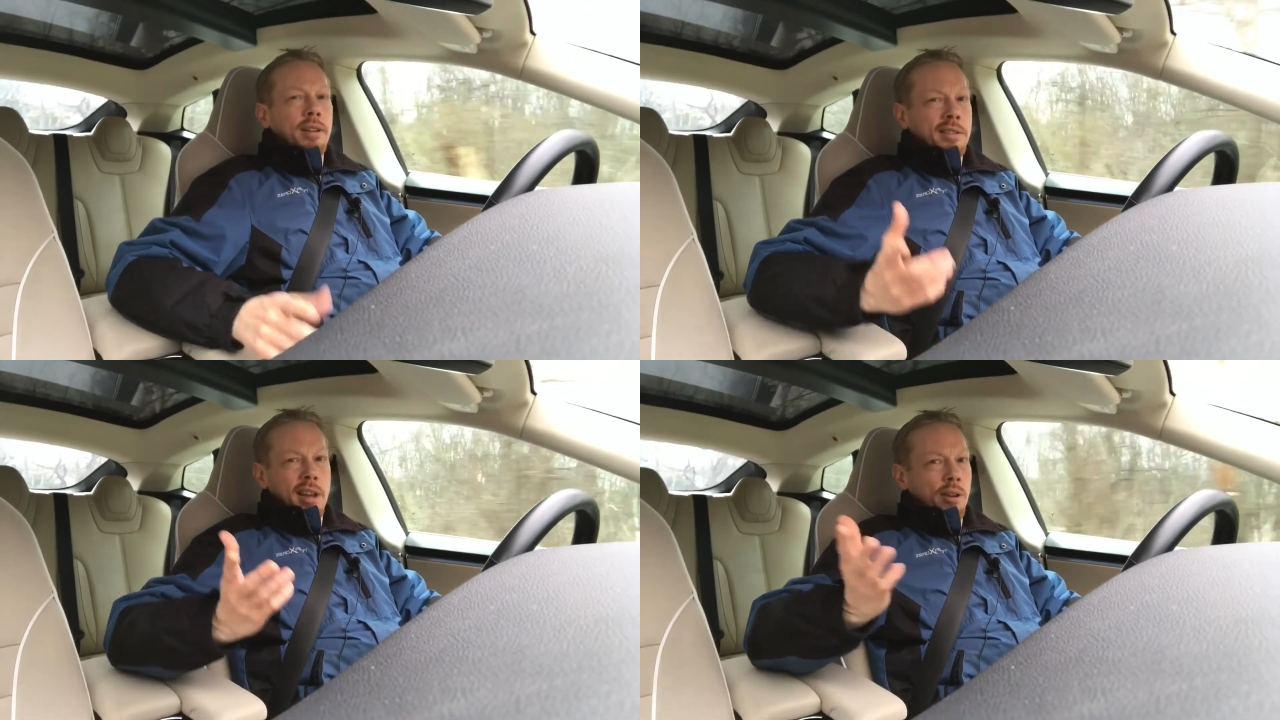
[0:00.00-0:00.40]

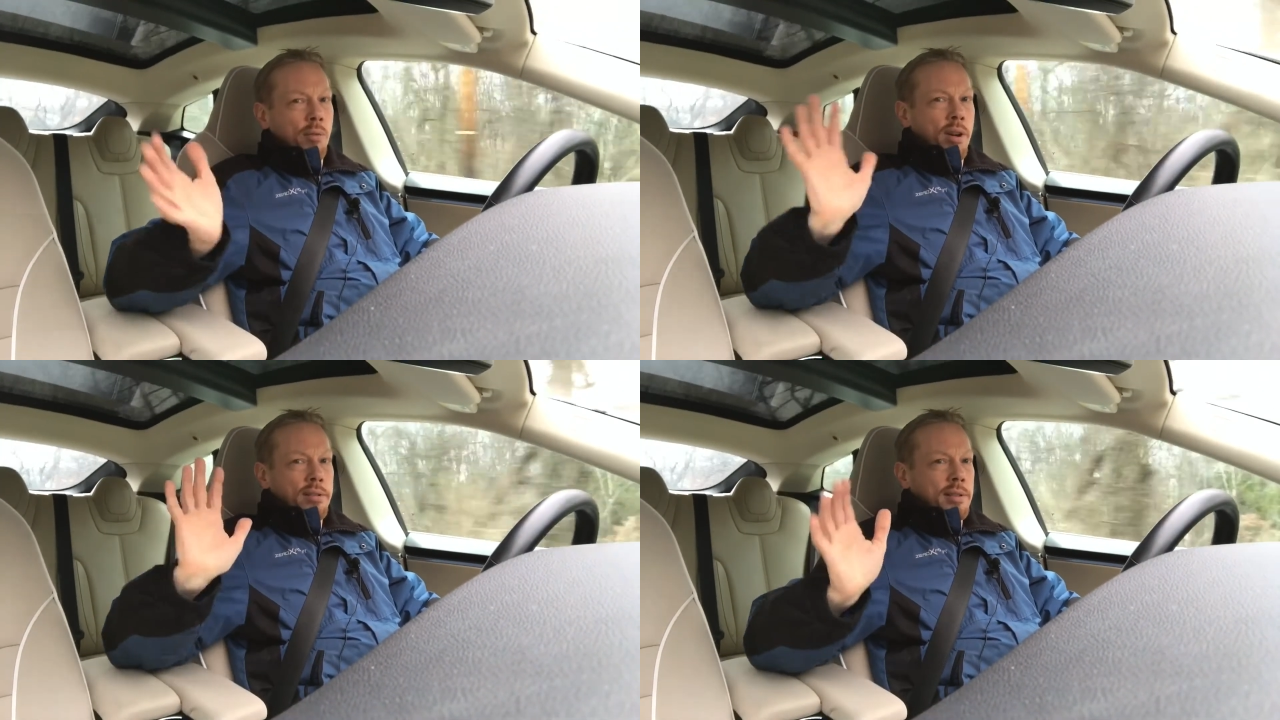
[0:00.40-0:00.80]
You say it
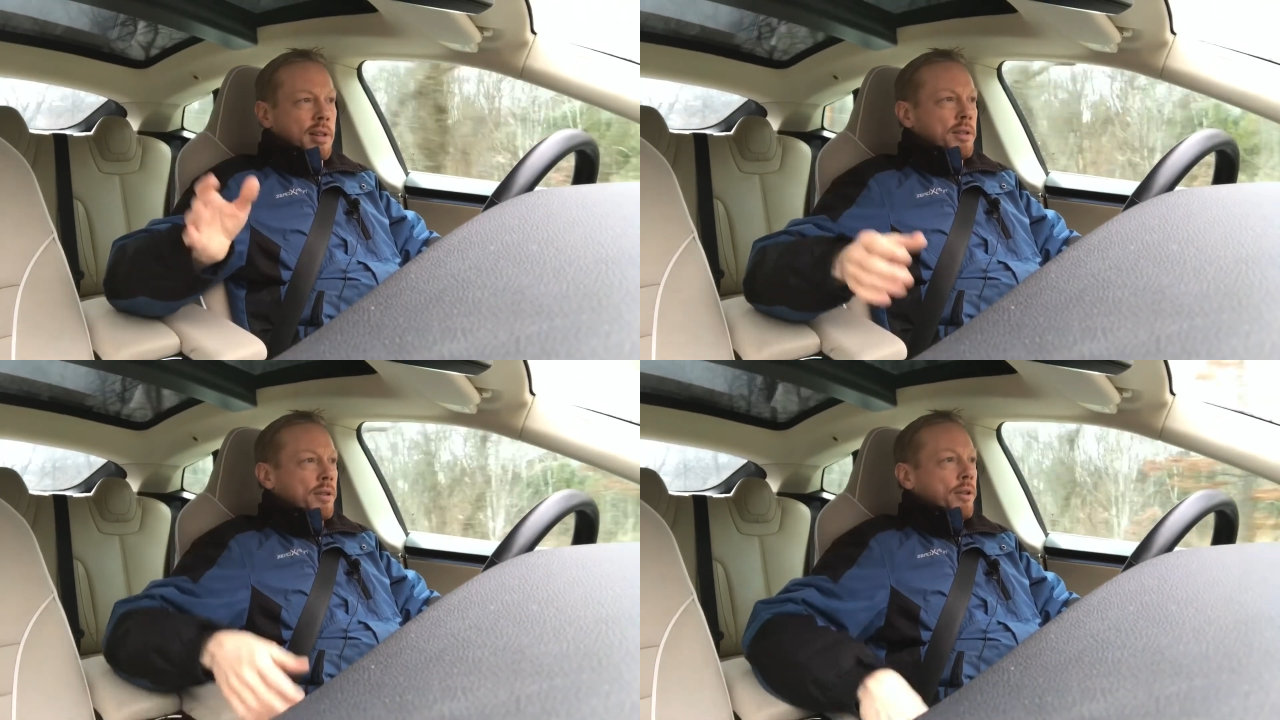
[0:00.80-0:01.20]
once, and
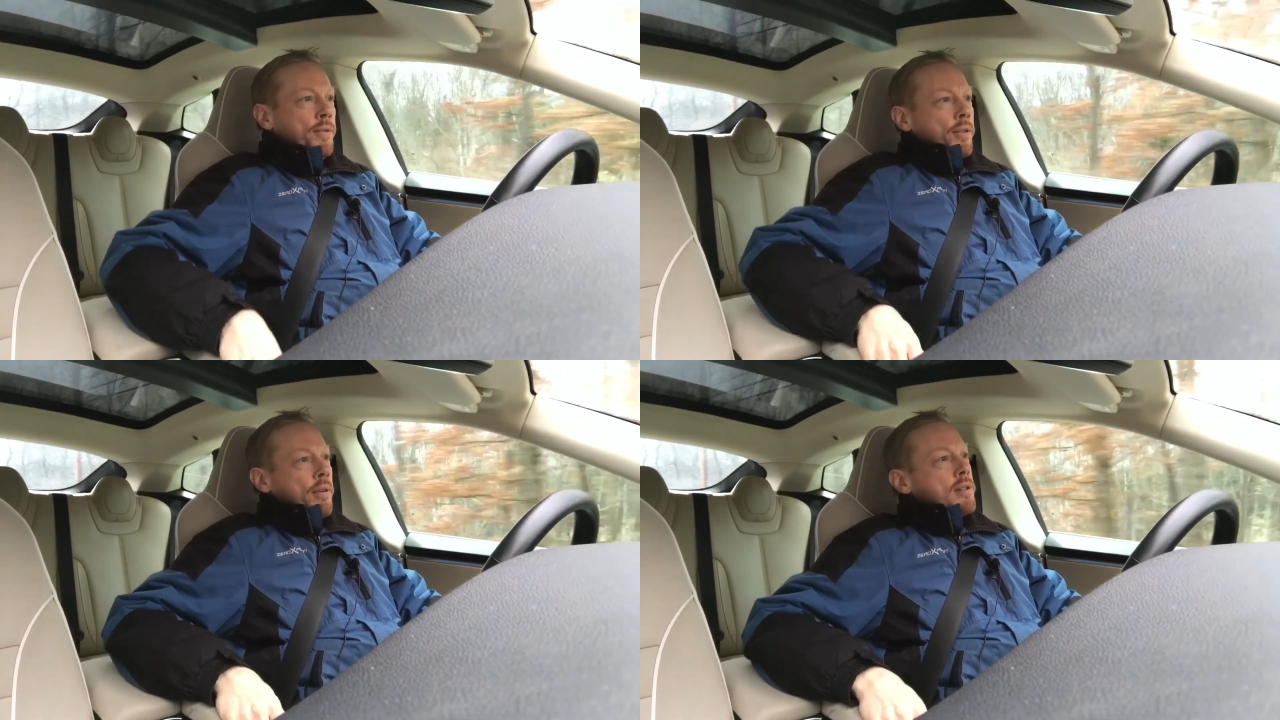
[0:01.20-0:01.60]
then you're good
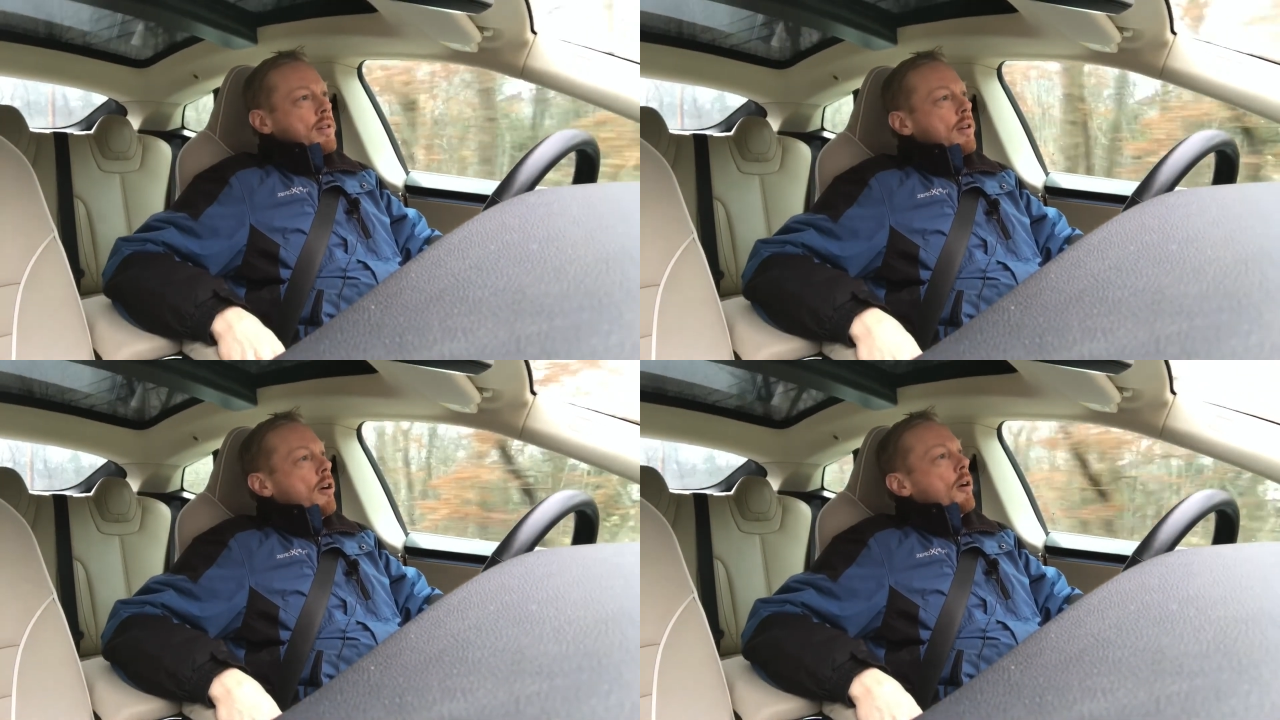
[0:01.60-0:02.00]
for the rest
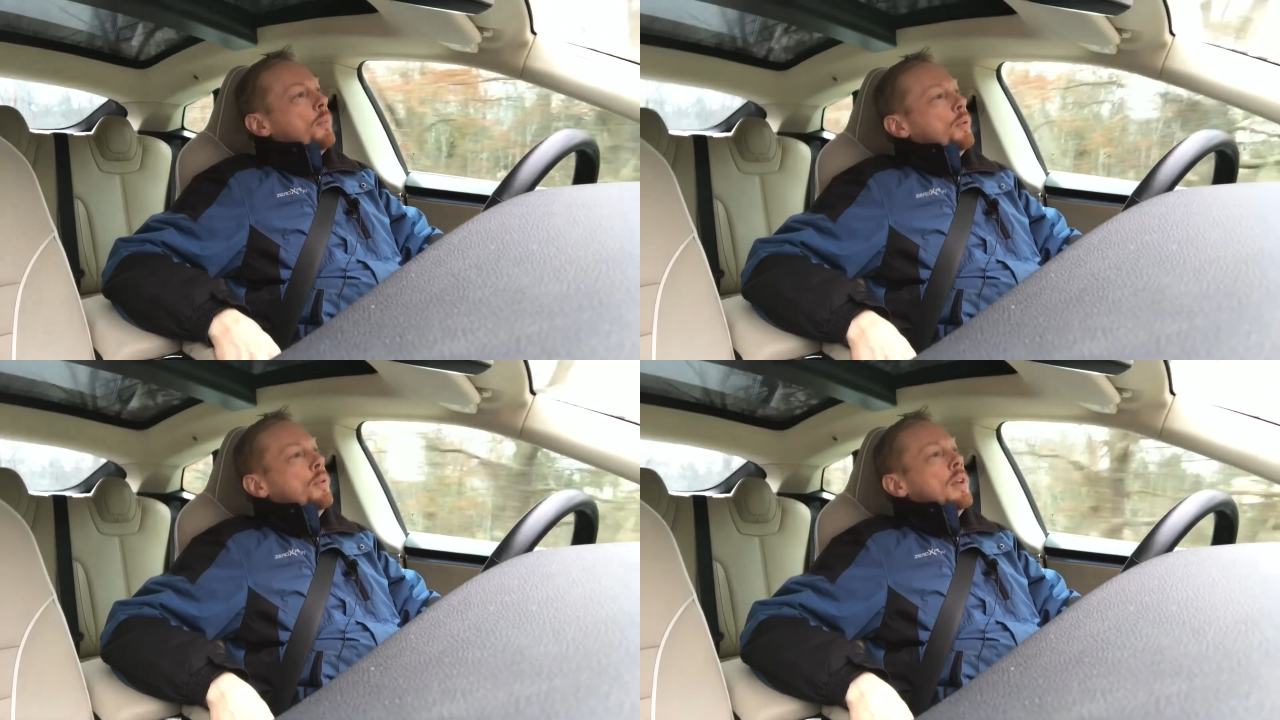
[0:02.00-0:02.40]
of the
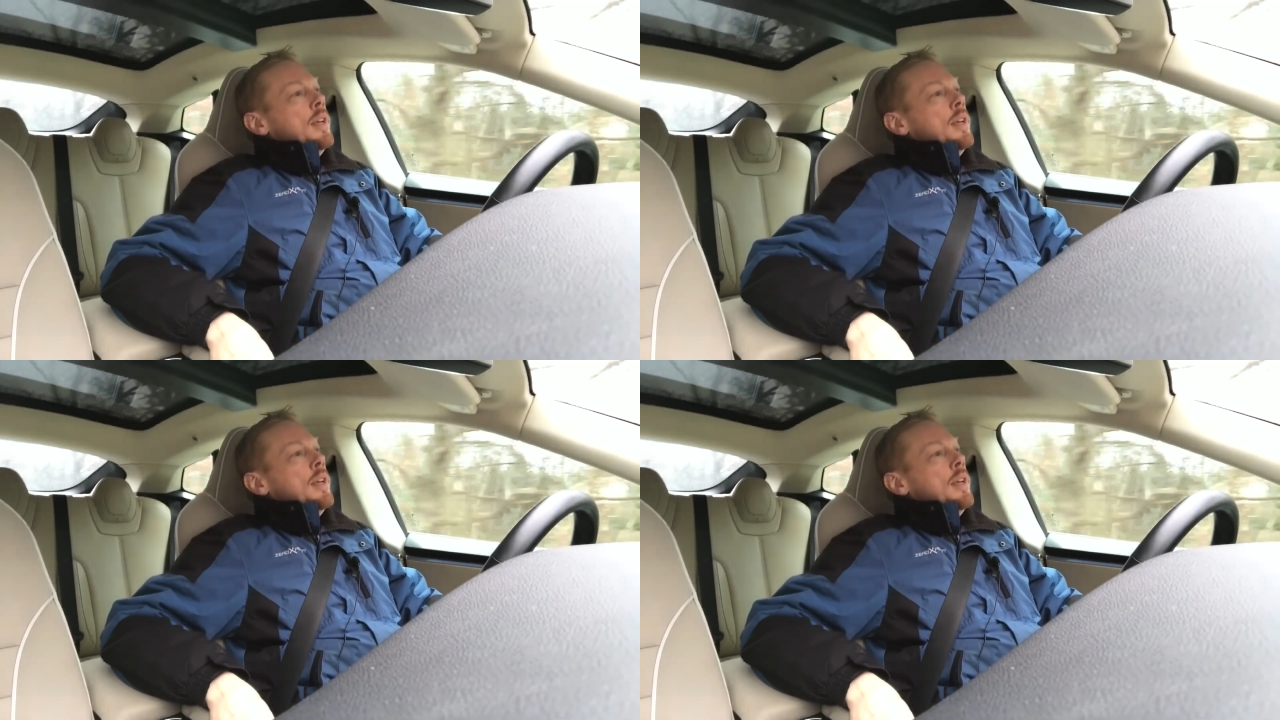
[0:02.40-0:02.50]
carpool.